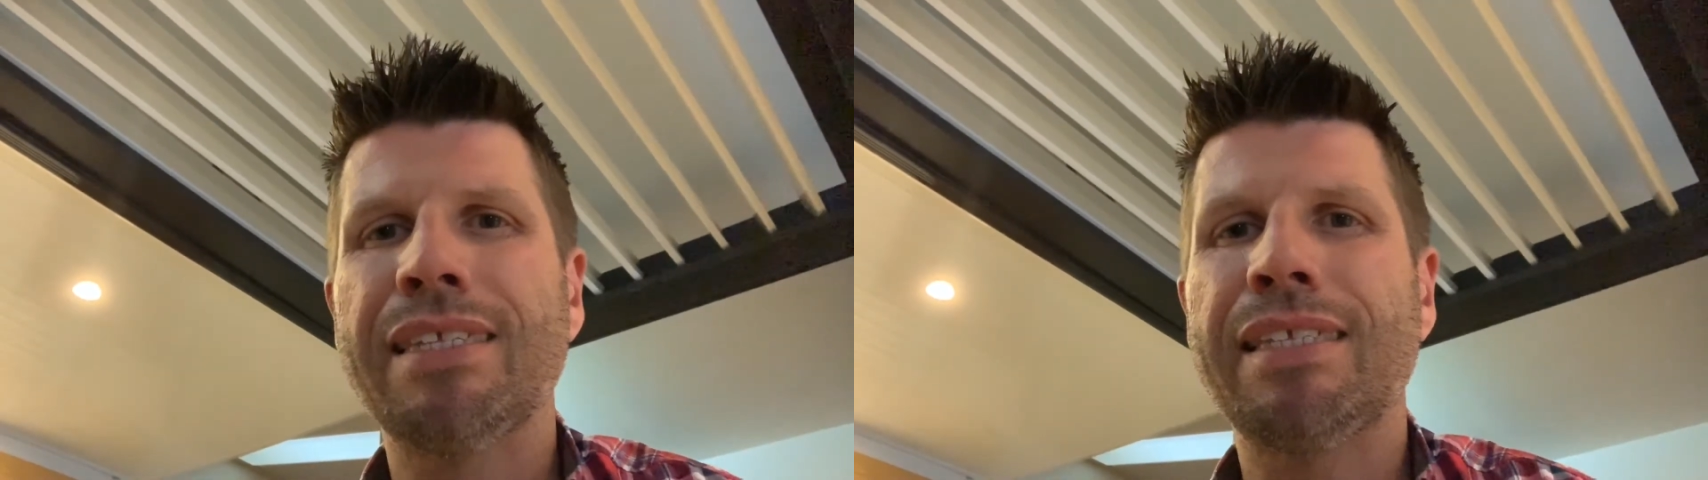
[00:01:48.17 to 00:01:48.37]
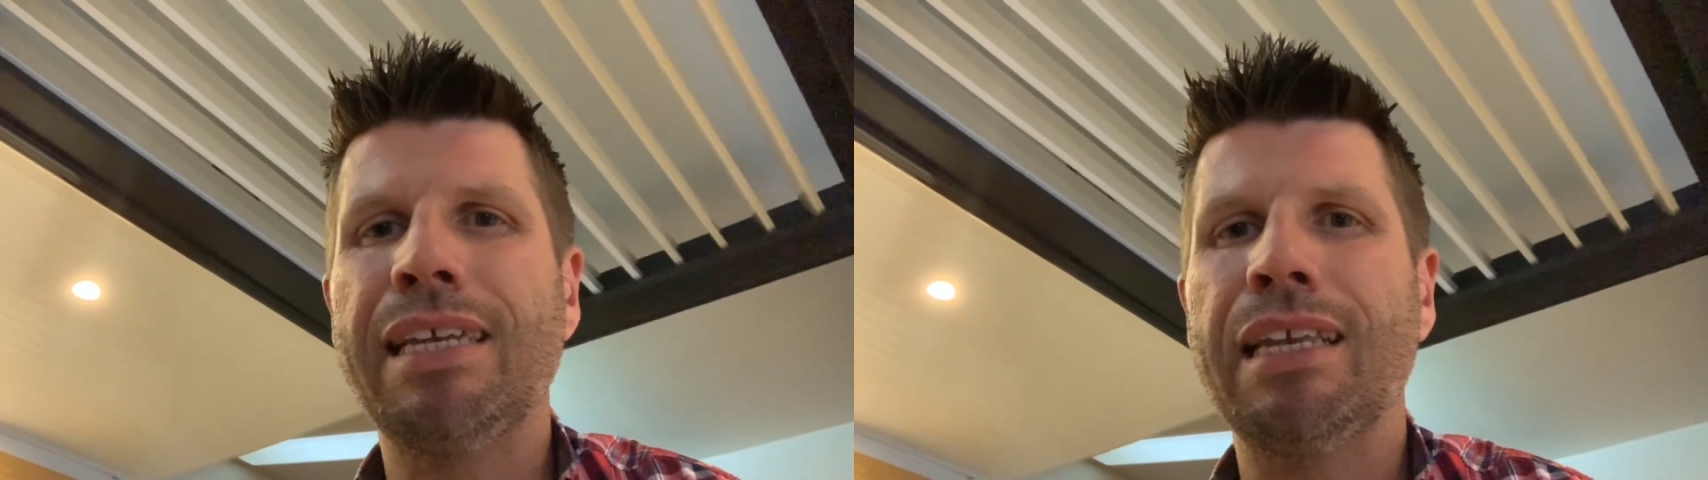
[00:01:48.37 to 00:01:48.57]

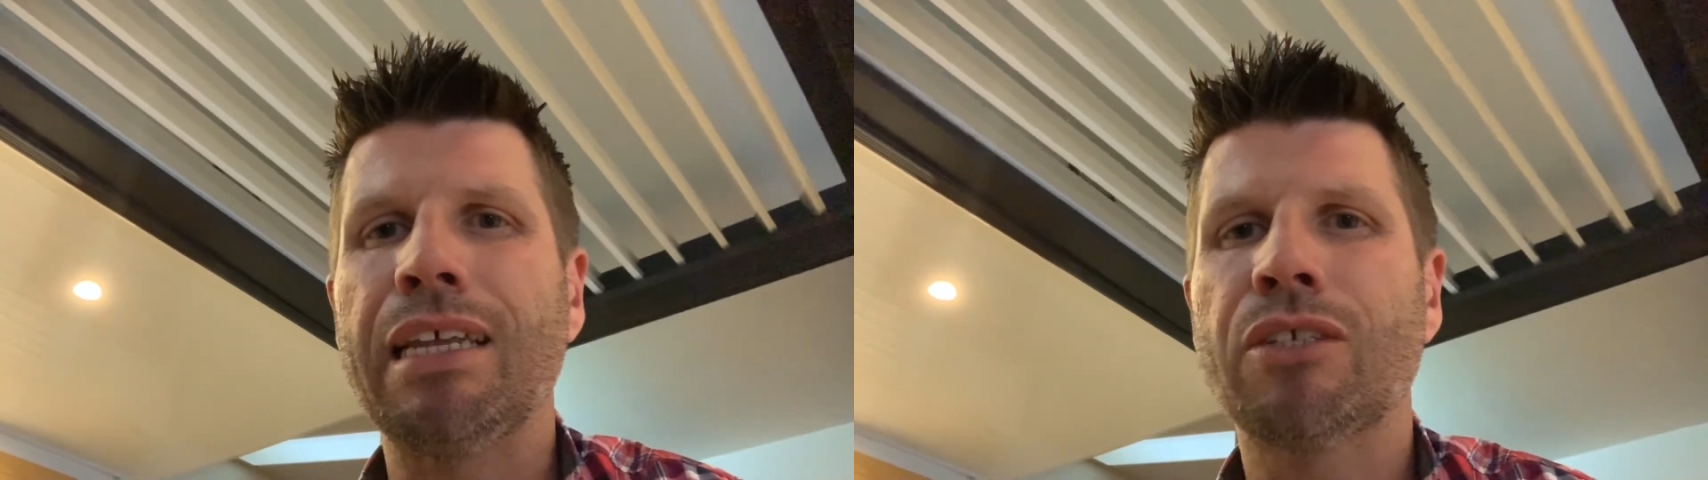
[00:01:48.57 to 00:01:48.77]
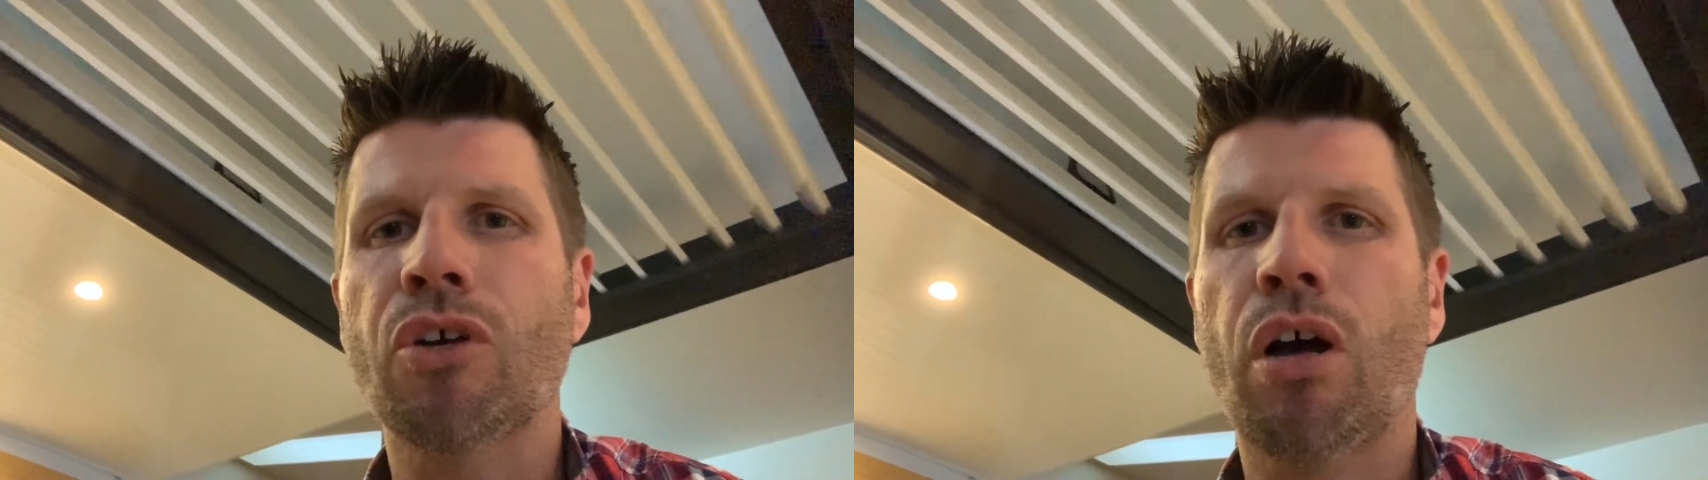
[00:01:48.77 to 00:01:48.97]

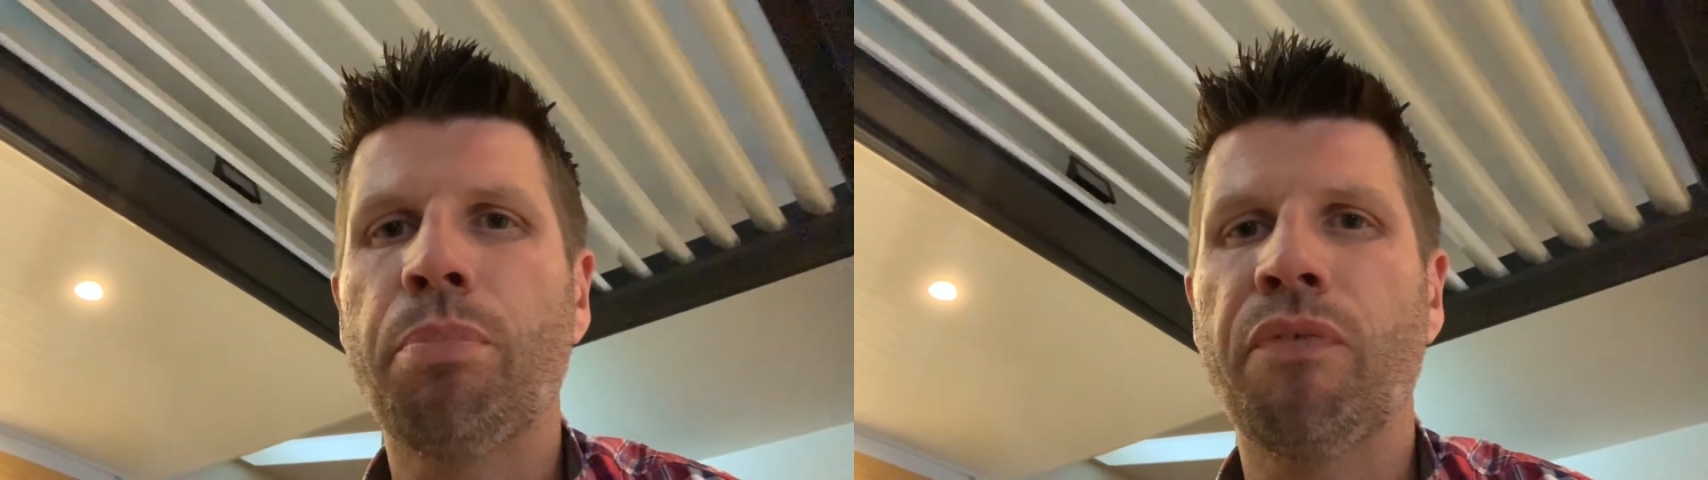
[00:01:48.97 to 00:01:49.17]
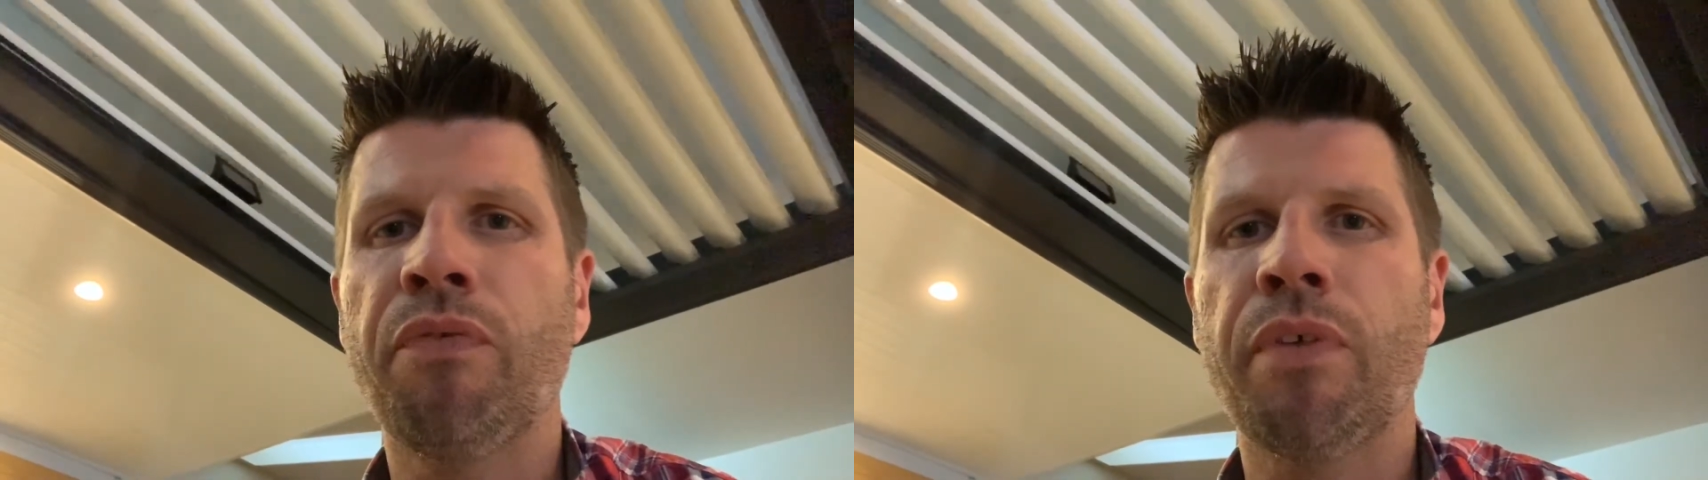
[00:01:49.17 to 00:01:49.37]
ceiling
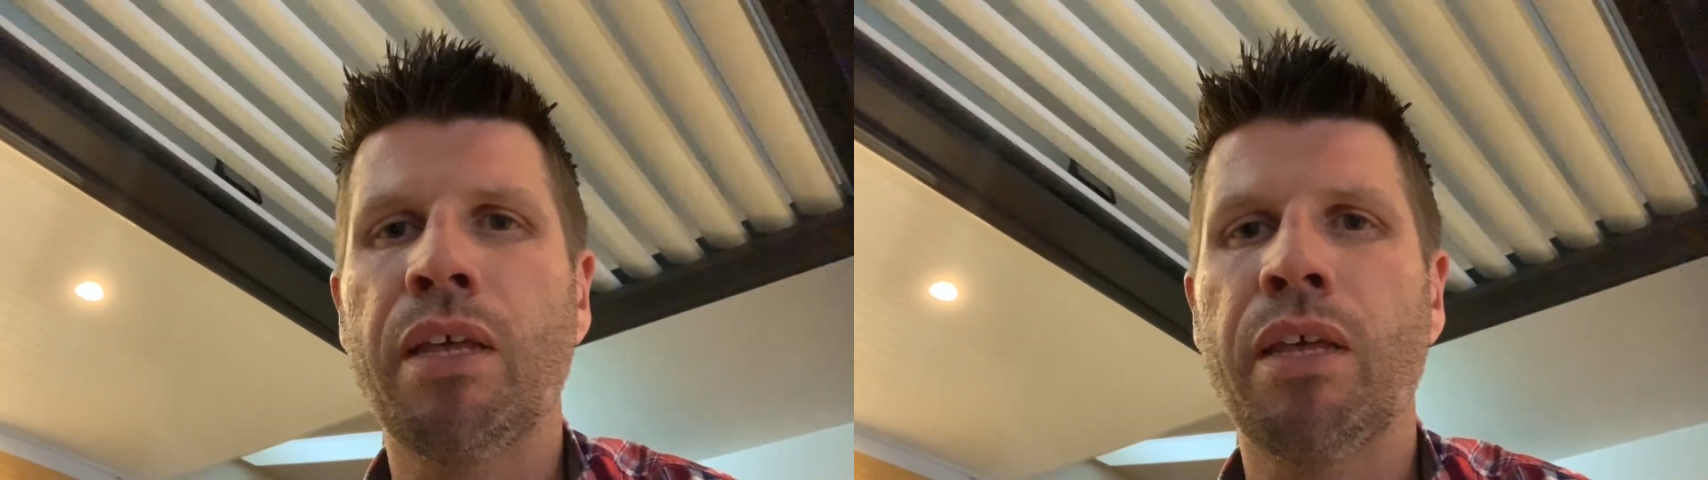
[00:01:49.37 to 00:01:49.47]
type of